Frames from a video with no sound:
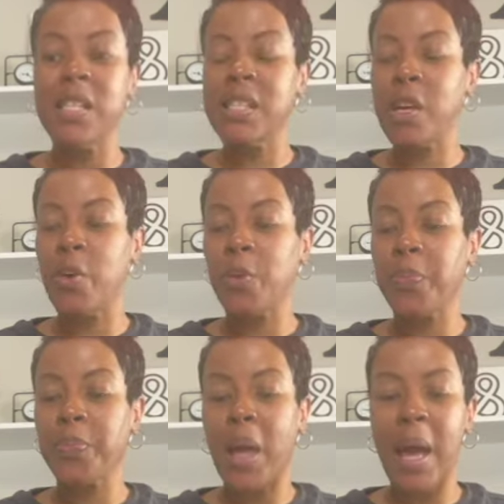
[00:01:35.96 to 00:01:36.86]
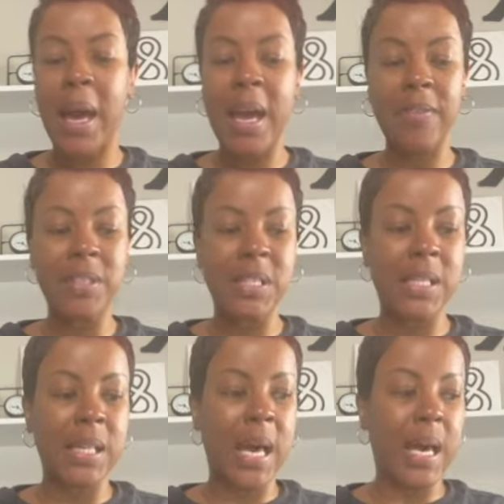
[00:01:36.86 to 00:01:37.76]
So I have
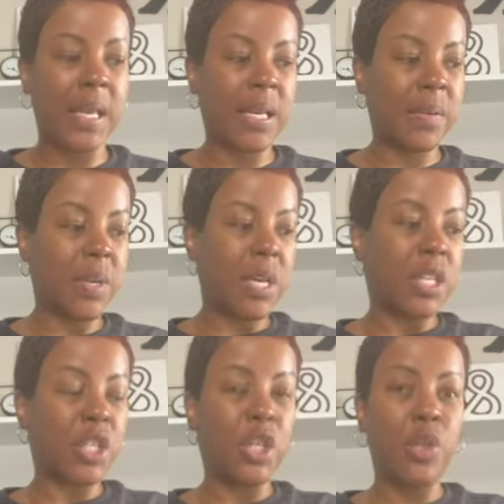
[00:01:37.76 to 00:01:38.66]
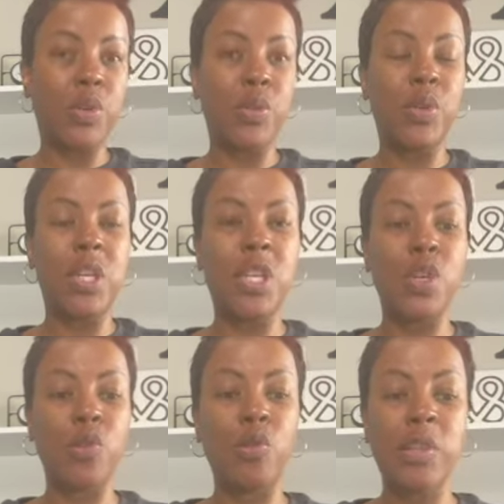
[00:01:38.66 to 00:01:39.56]
decided to
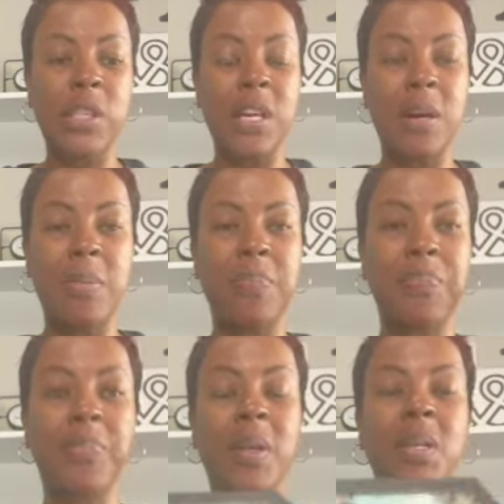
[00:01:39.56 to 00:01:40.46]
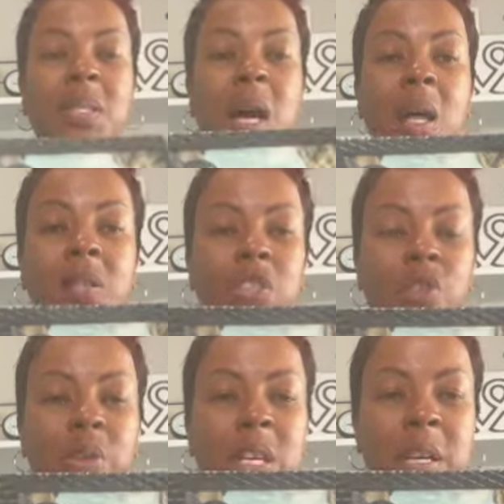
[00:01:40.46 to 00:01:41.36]
use some Dollar
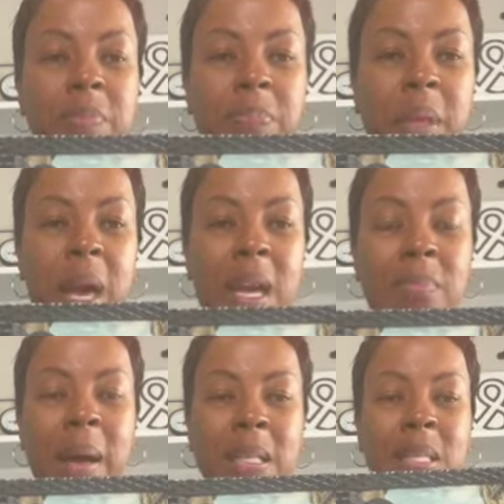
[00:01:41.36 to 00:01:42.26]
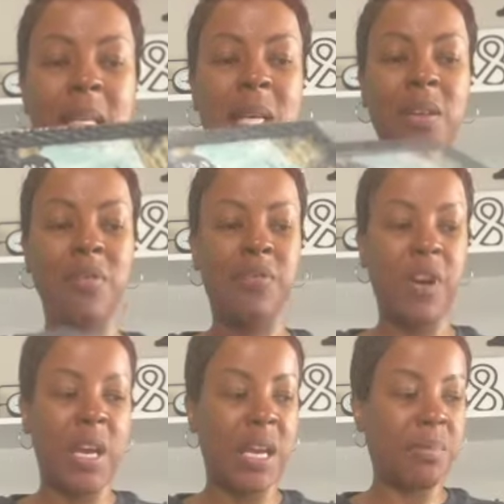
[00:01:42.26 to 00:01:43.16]
Tree 8x10
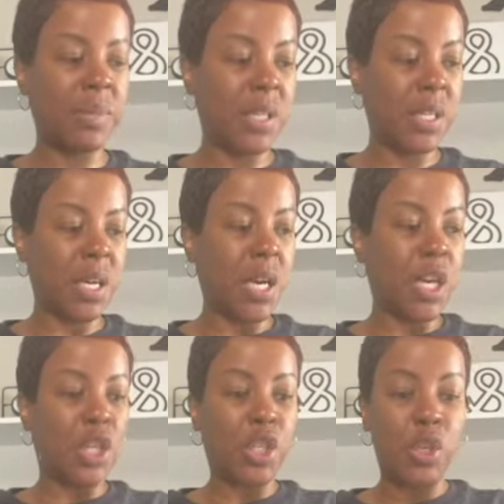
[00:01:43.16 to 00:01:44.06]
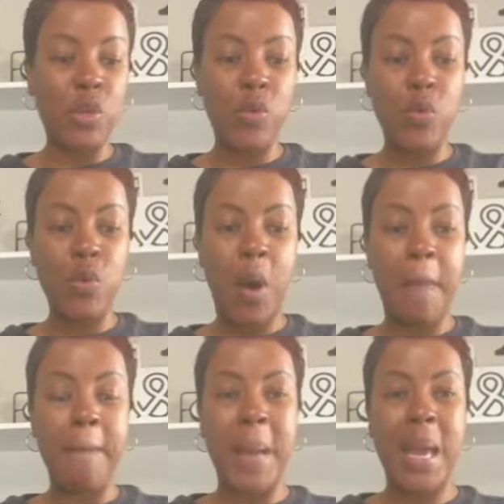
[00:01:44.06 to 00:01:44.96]
frames to
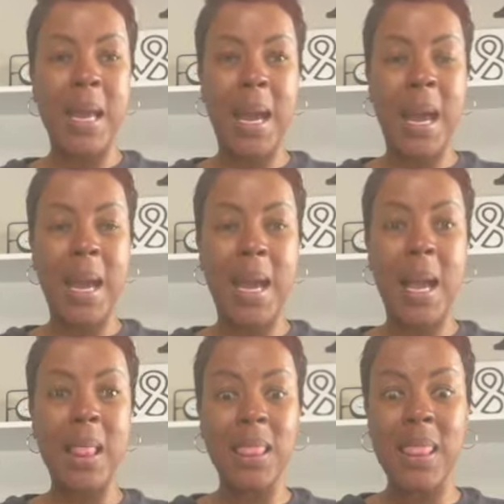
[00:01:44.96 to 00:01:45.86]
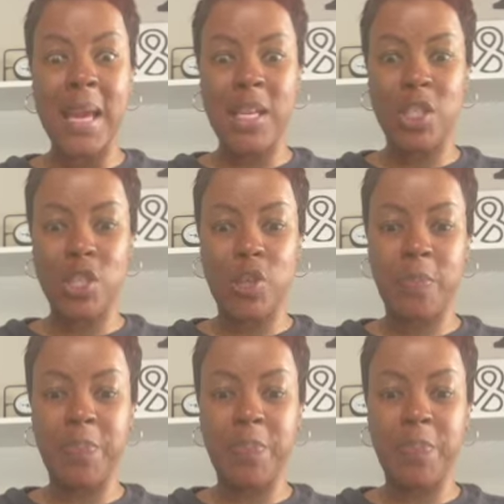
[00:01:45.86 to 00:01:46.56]
make a lantern.